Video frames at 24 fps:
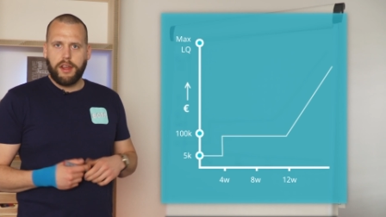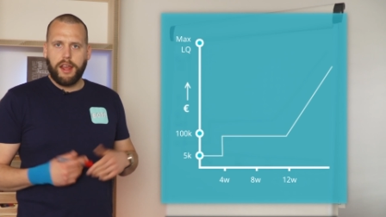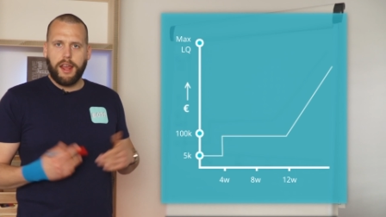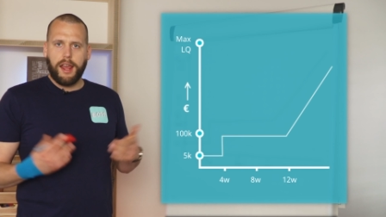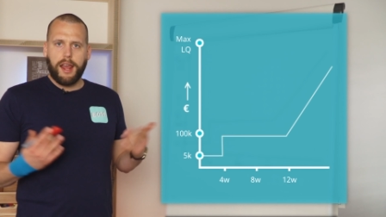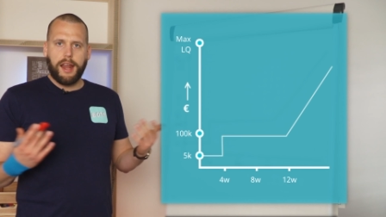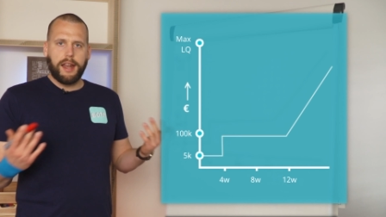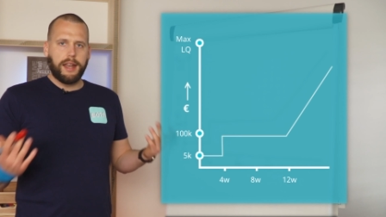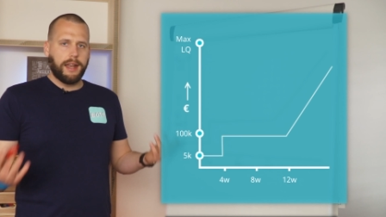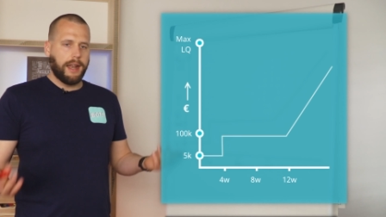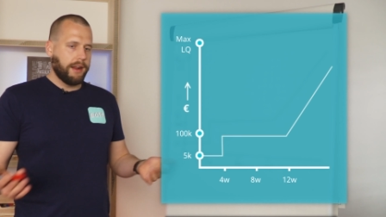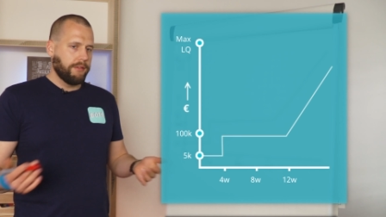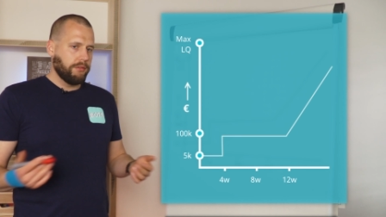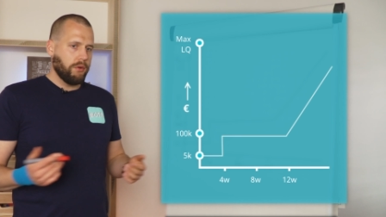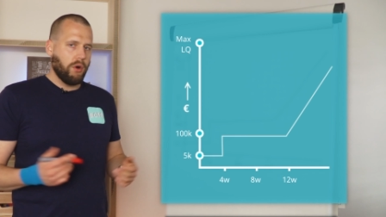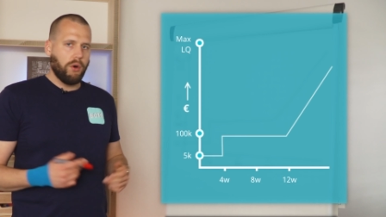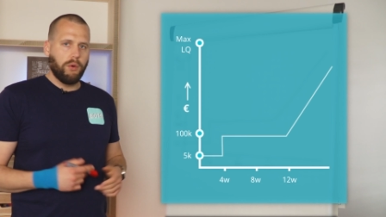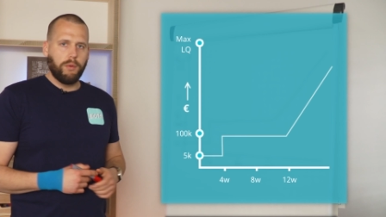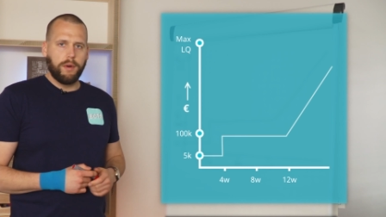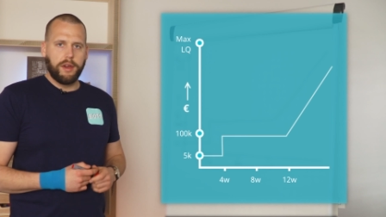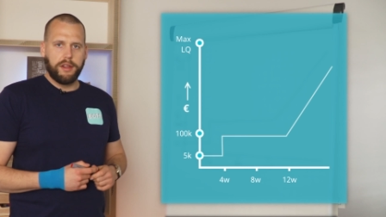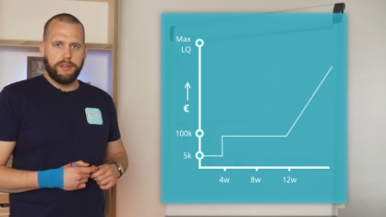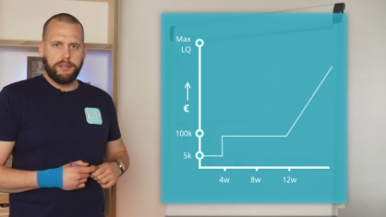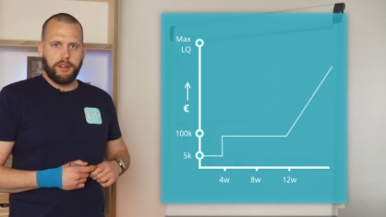and they've
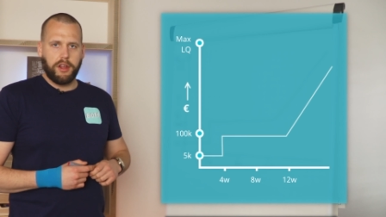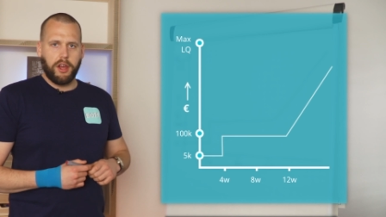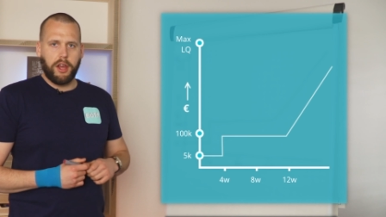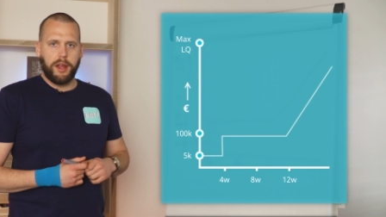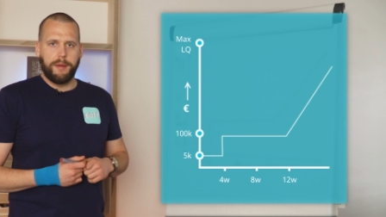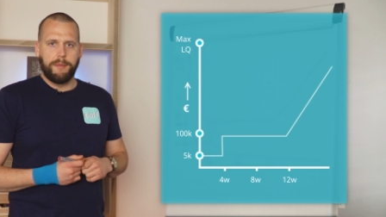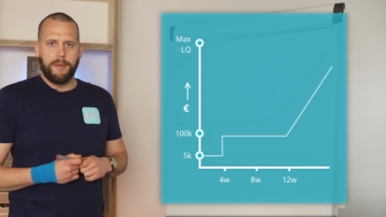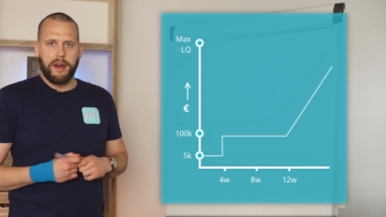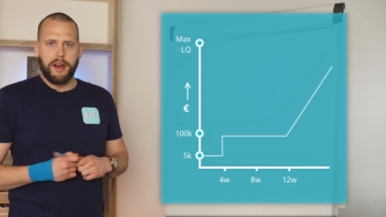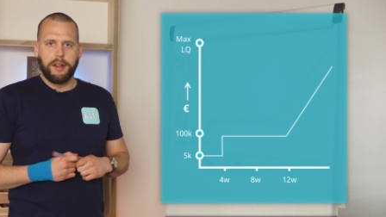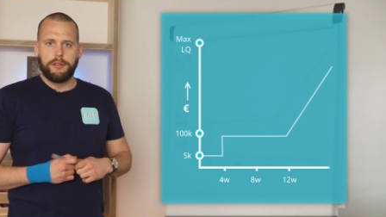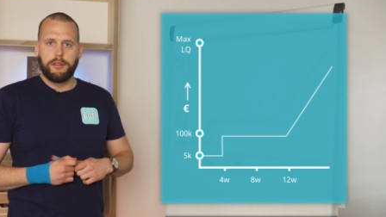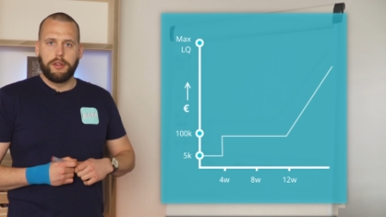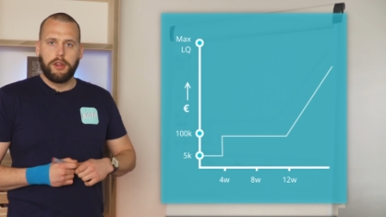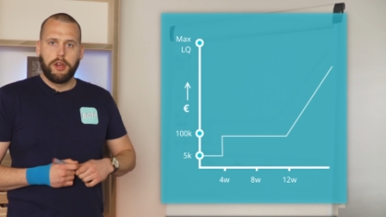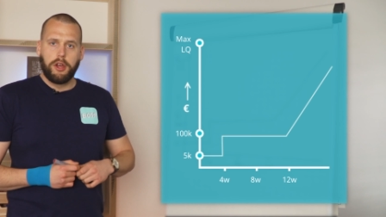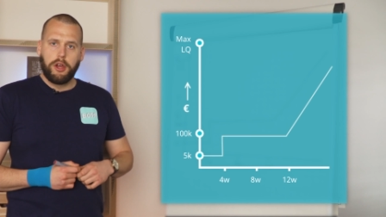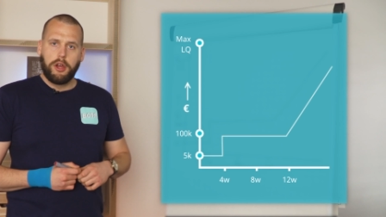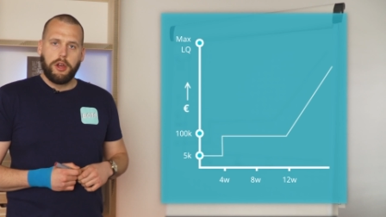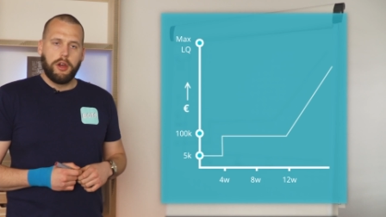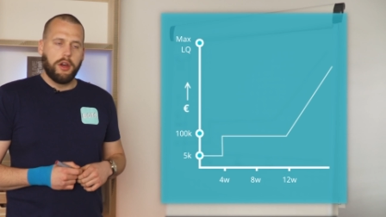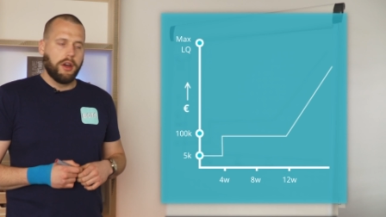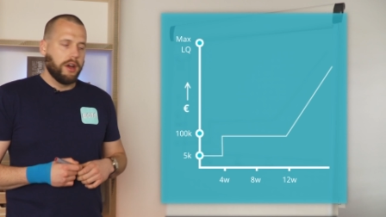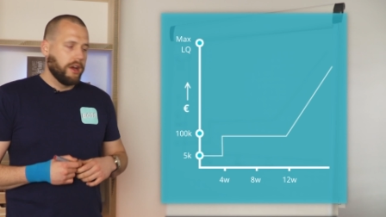always came out
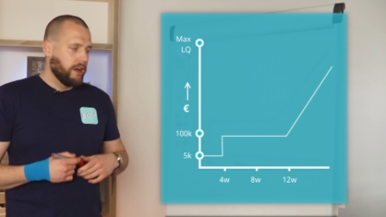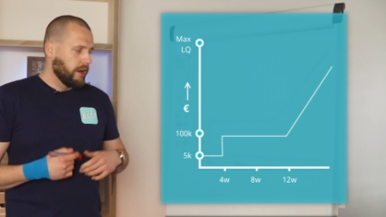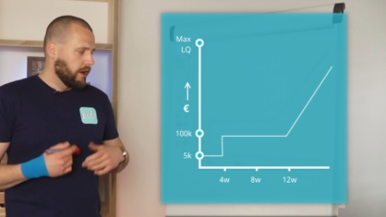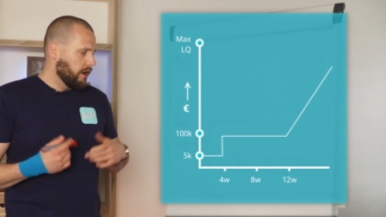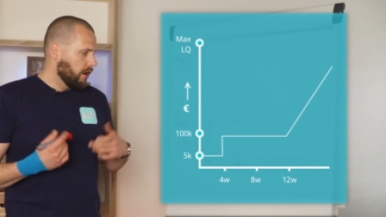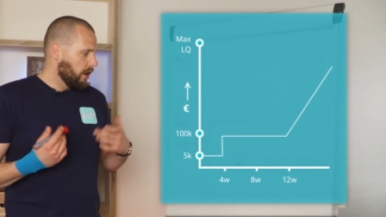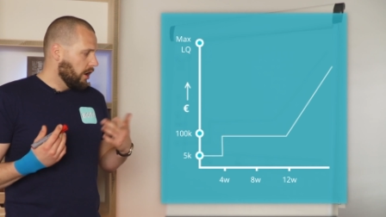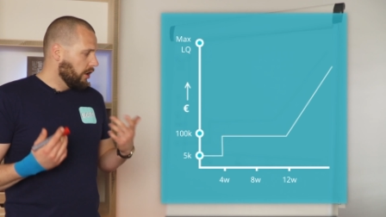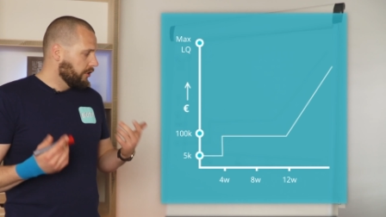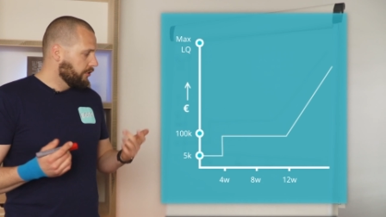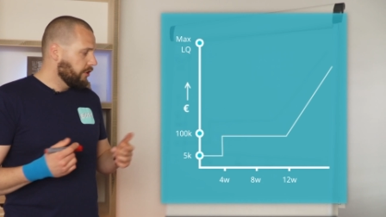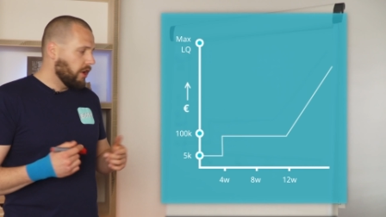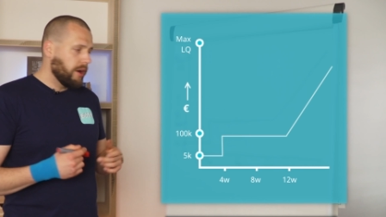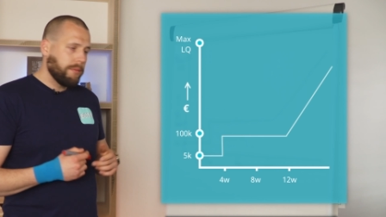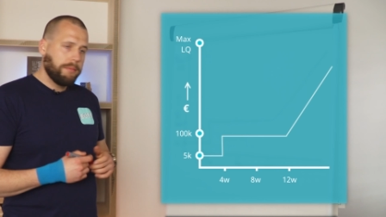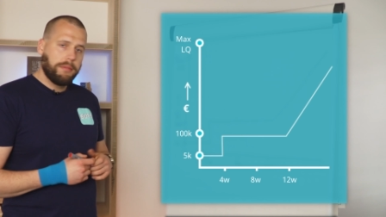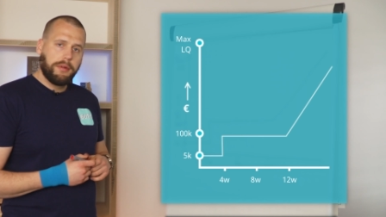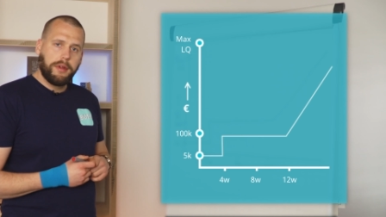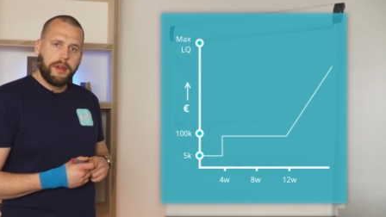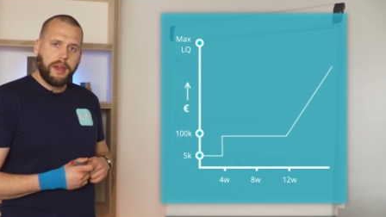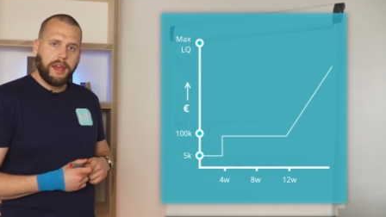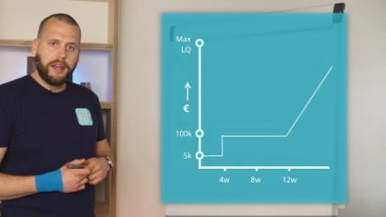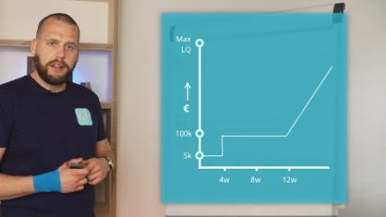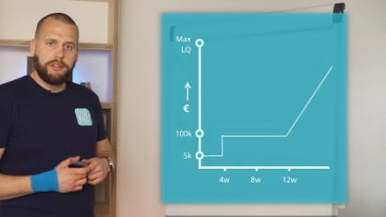on top
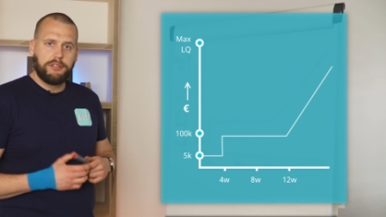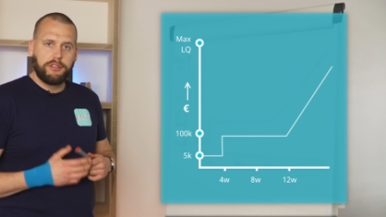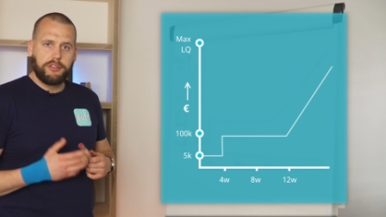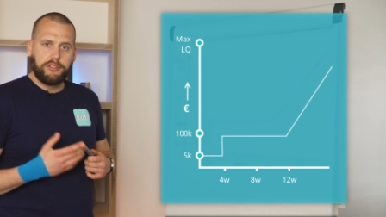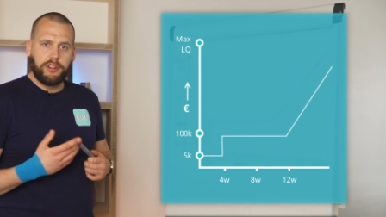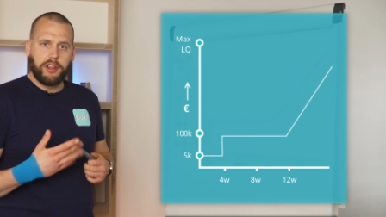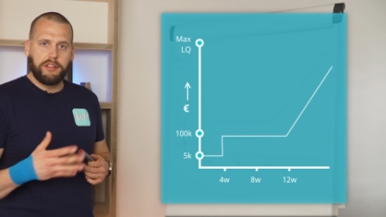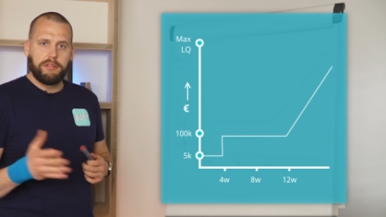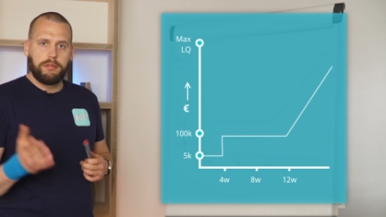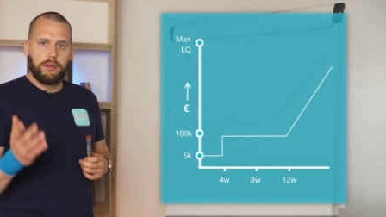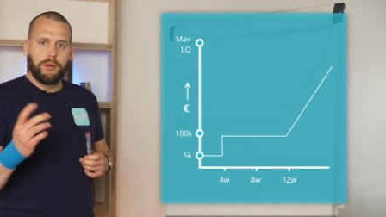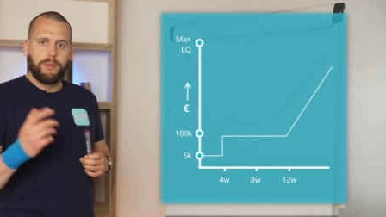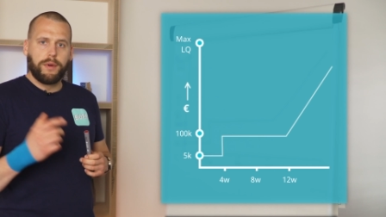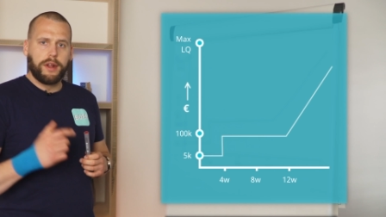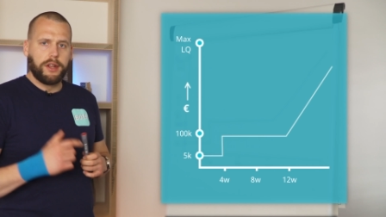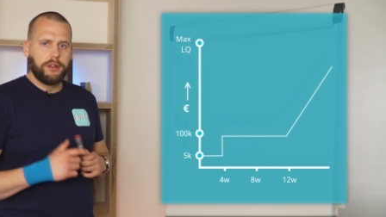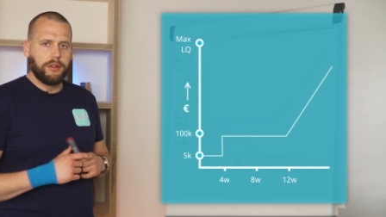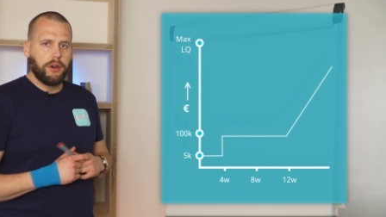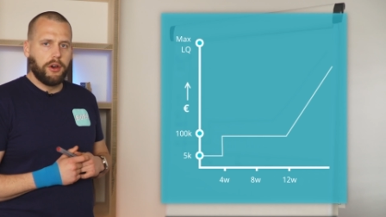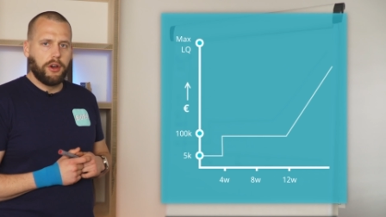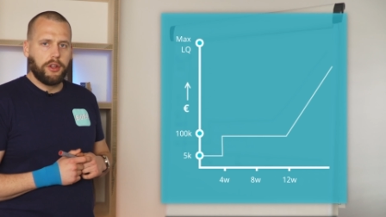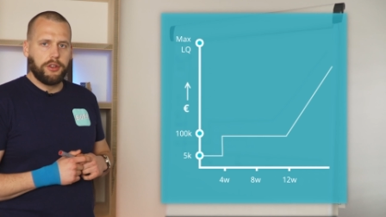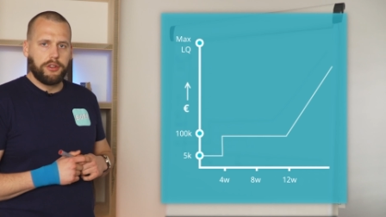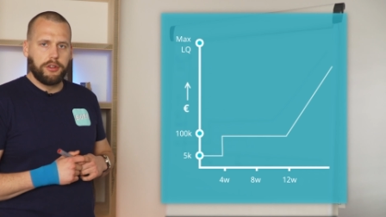and successfully went
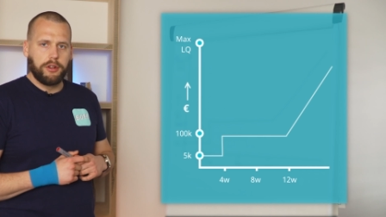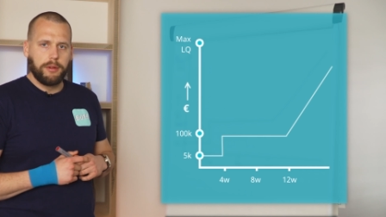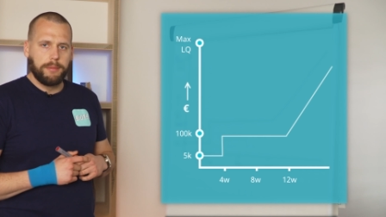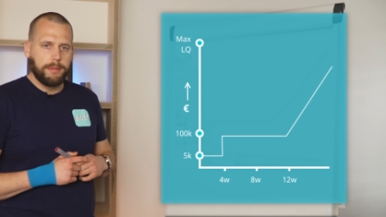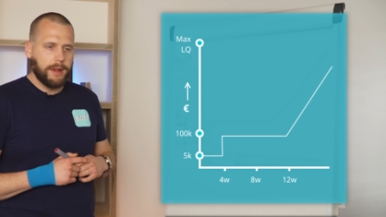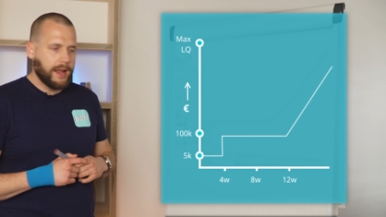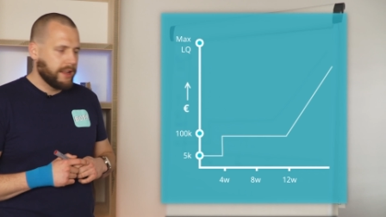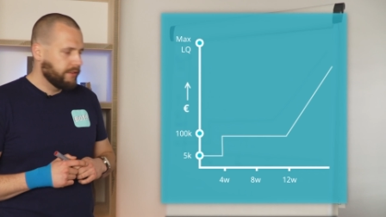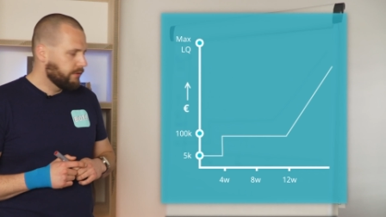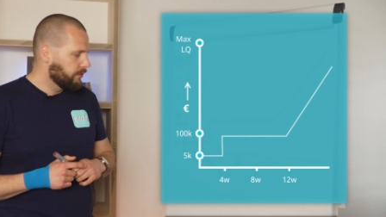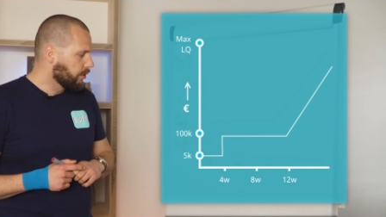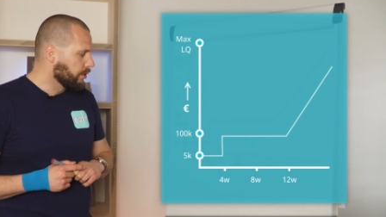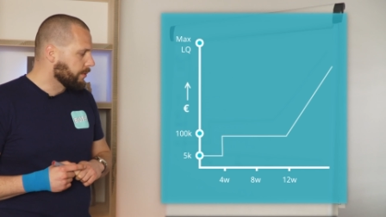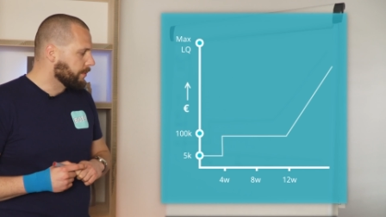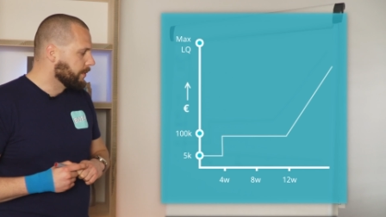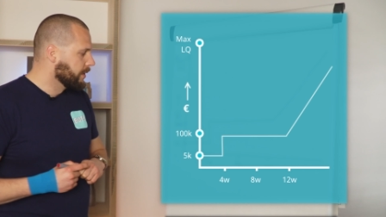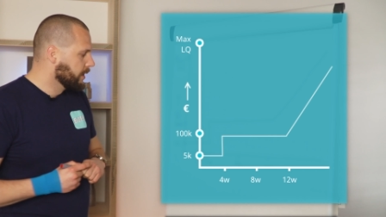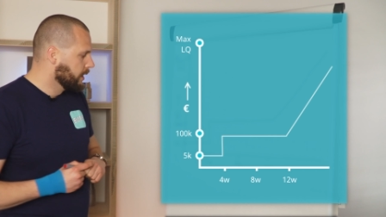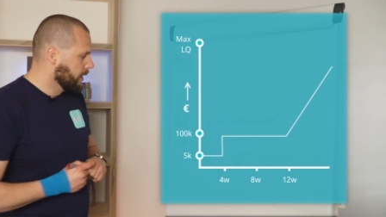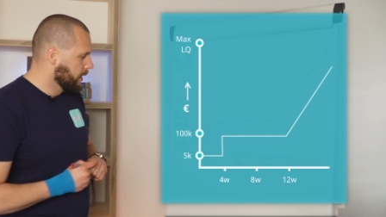onto the platform.